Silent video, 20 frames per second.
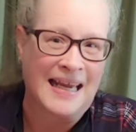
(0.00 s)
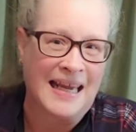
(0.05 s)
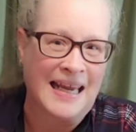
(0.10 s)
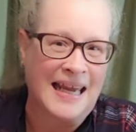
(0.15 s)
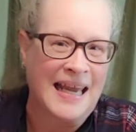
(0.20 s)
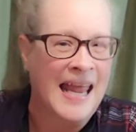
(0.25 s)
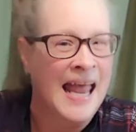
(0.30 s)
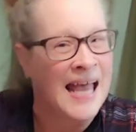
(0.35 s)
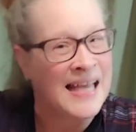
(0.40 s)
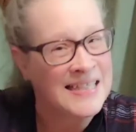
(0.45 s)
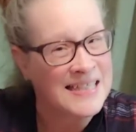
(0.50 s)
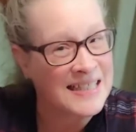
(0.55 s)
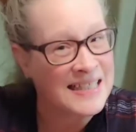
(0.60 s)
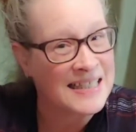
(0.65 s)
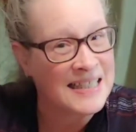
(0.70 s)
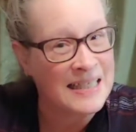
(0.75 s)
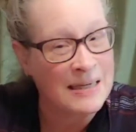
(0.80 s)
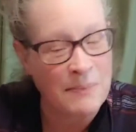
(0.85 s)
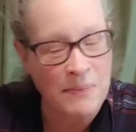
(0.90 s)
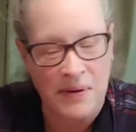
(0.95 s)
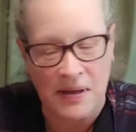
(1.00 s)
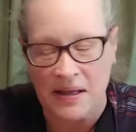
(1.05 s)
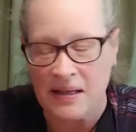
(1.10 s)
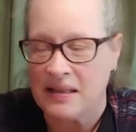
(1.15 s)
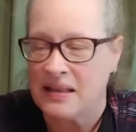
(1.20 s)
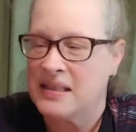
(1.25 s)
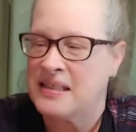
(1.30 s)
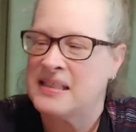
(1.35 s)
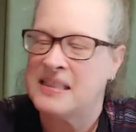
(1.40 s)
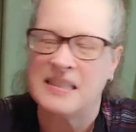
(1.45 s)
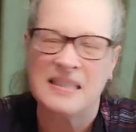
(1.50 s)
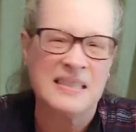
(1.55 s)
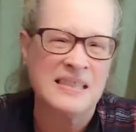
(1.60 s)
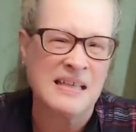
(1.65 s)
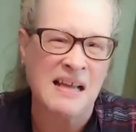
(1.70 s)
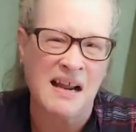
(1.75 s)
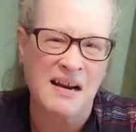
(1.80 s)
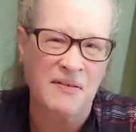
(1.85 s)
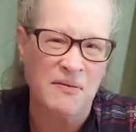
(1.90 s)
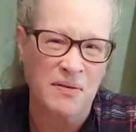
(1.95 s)
it has a little bit. This is
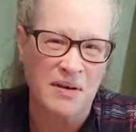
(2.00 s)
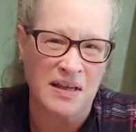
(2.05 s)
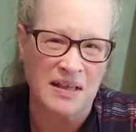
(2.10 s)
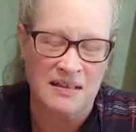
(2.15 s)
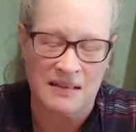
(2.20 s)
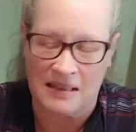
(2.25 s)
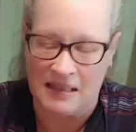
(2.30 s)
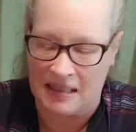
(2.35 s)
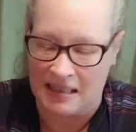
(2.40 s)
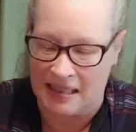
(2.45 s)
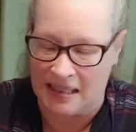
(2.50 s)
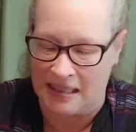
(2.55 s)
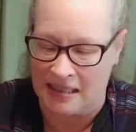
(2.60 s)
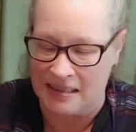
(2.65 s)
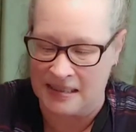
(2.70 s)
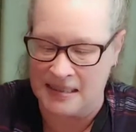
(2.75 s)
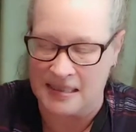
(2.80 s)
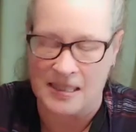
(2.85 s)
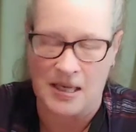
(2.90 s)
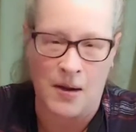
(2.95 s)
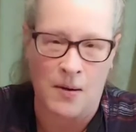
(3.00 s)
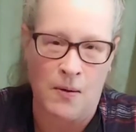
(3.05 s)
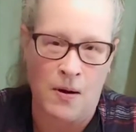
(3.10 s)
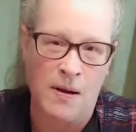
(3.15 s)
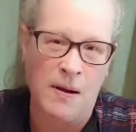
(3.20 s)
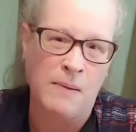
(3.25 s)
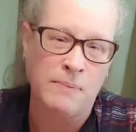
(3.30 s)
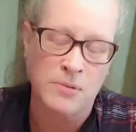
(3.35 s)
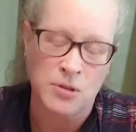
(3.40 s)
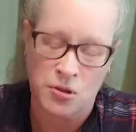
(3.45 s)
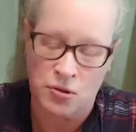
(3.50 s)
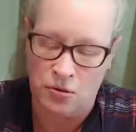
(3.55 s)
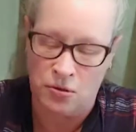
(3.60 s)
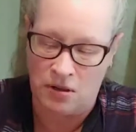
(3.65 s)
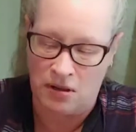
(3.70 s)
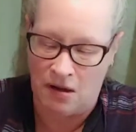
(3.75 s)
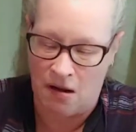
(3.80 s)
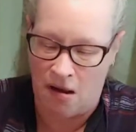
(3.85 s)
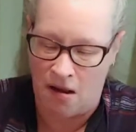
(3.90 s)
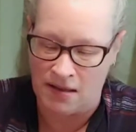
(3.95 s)
not a really good lid, so I'm sure
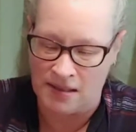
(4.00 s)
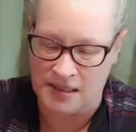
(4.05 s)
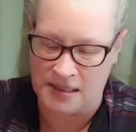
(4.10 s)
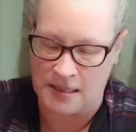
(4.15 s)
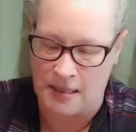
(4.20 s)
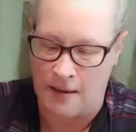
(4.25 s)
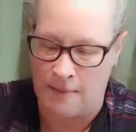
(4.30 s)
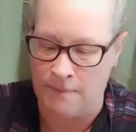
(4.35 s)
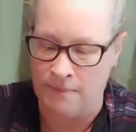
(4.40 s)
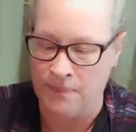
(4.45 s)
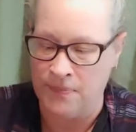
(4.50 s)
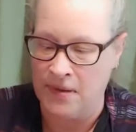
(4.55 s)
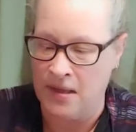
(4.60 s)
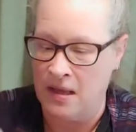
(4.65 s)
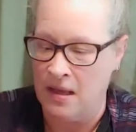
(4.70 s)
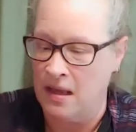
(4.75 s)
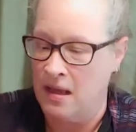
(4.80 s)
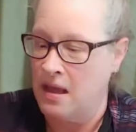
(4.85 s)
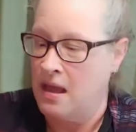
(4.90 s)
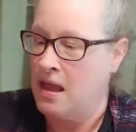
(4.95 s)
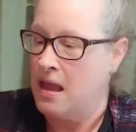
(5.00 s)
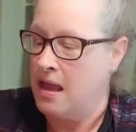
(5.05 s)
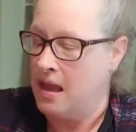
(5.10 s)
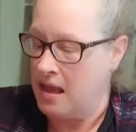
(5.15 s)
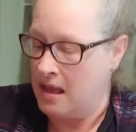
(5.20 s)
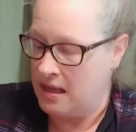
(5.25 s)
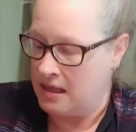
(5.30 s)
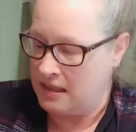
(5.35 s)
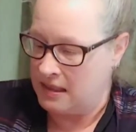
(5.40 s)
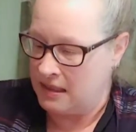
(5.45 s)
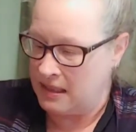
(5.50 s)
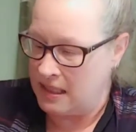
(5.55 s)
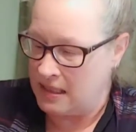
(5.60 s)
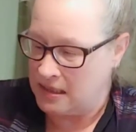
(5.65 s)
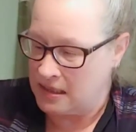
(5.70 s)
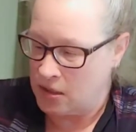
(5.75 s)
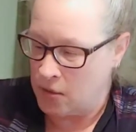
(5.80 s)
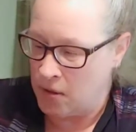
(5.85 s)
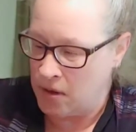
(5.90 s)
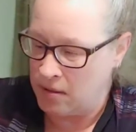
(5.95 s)
it lost some.
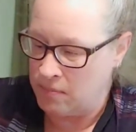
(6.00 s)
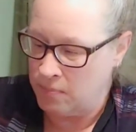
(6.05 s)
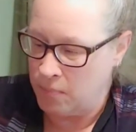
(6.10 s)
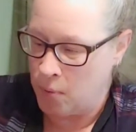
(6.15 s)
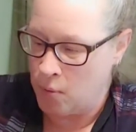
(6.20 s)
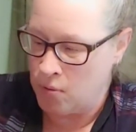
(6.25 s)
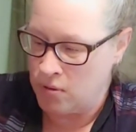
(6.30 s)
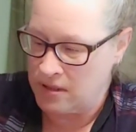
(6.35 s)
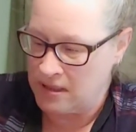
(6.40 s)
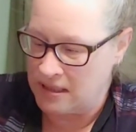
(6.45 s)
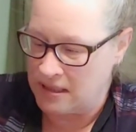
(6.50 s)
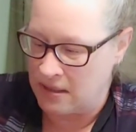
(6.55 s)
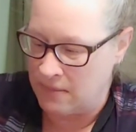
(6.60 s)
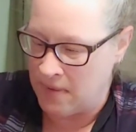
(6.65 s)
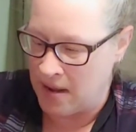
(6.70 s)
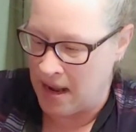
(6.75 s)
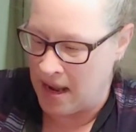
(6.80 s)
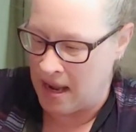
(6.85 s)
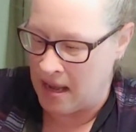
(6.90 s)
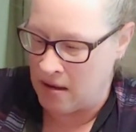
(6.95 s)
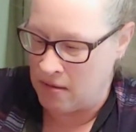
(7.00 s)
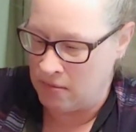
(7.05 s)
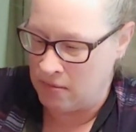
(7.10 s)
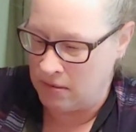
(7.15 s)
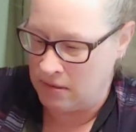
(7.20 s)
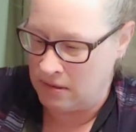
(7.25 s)
Let's go ahead and pour some out.